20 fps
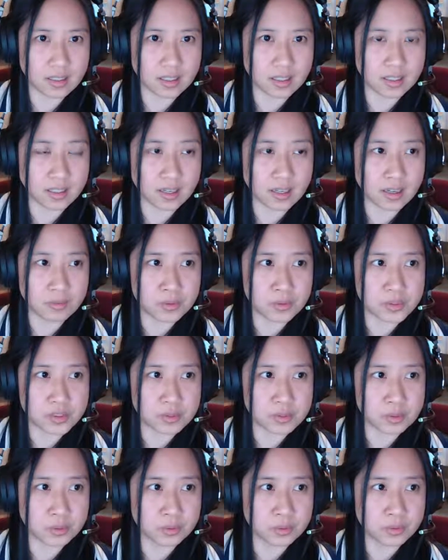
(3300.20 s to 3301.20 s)
I was
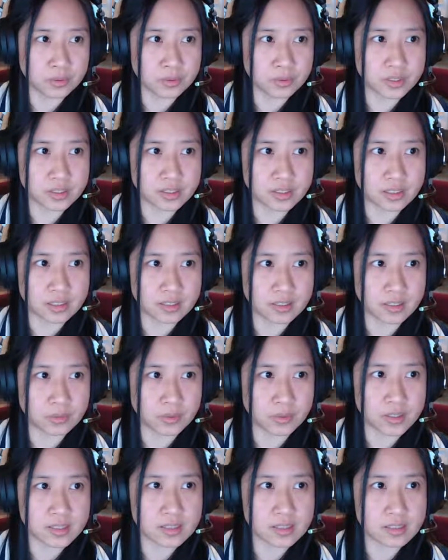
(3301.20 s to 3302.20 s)
told that there
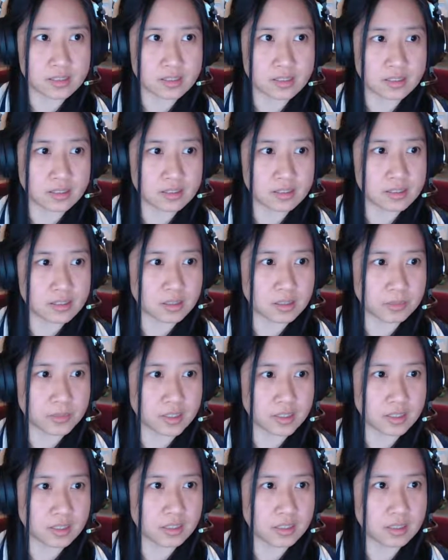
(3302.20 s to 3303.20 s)
was
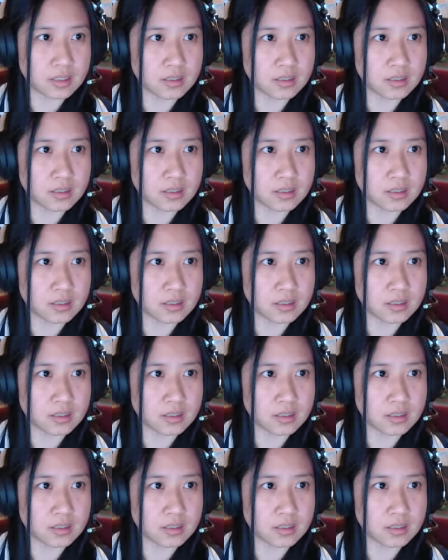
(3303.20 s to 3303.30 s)
something